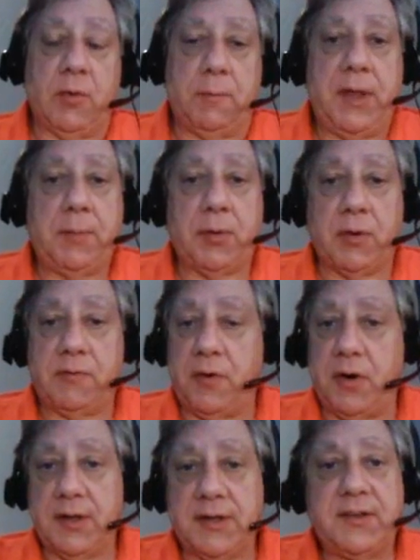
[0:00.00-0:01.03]
where people are
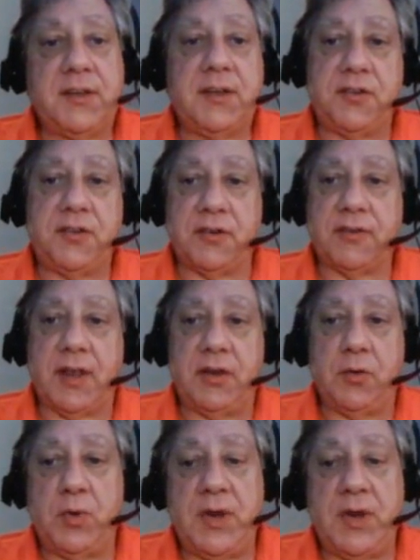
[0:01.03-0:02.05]
very litigious
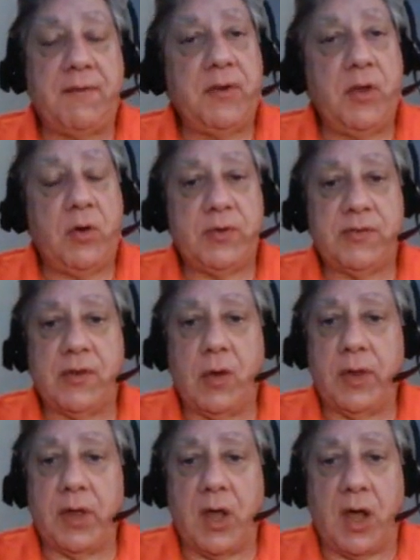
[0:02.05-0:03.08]
and you never know what's
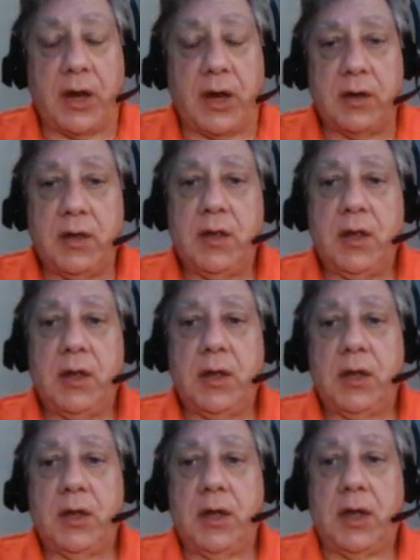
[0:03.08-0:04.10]
going on,
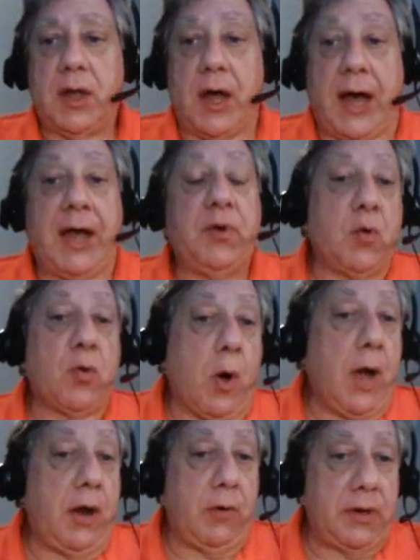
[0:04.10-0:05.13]
I
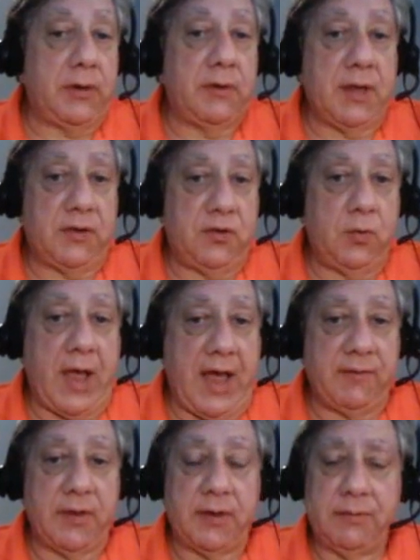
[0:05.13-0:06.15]
require it, that you
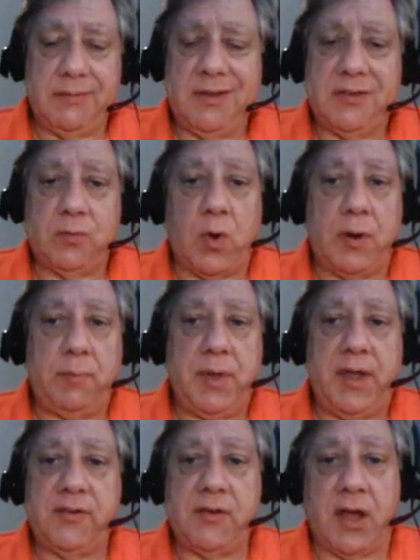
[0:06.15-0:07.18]
have it. It's a
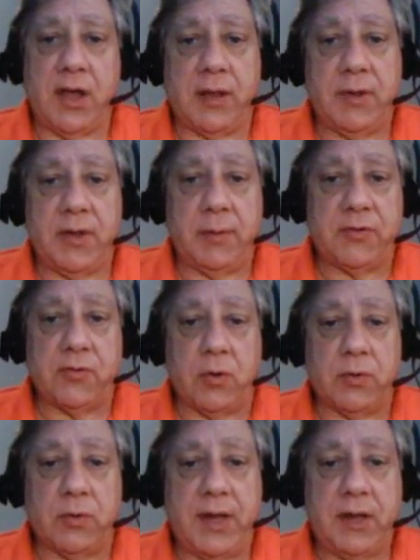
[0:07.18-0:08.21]
one-page document. Let me
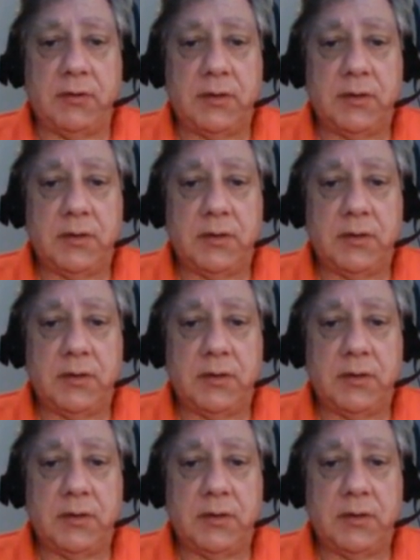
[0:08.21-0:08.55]
scroll down.